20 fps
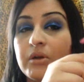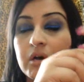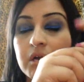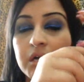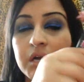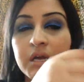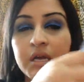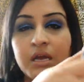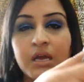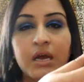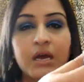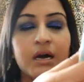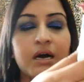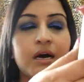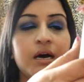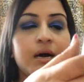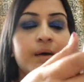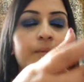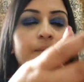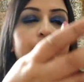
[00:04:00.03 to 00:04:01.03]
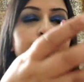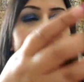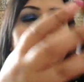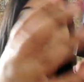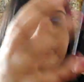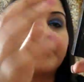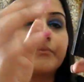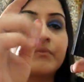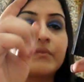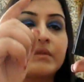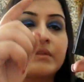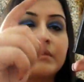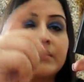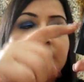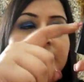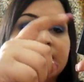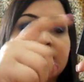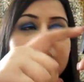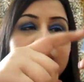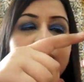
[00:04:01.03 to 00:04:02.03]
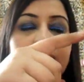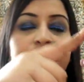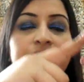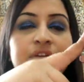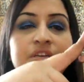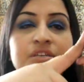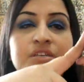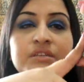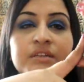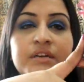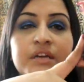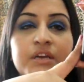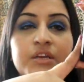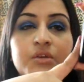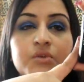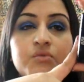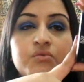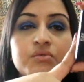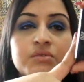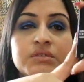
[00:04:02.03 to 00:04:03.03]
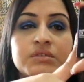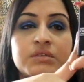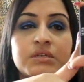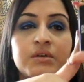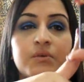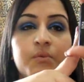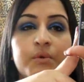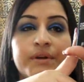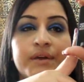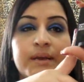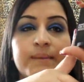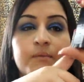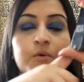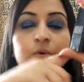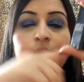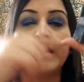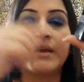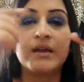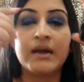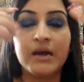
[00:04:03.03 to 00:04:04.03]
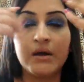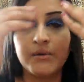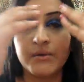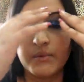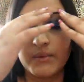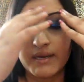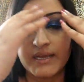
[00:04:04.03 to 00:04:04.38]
blog. Um, this is the foundation that I use when I'm going out,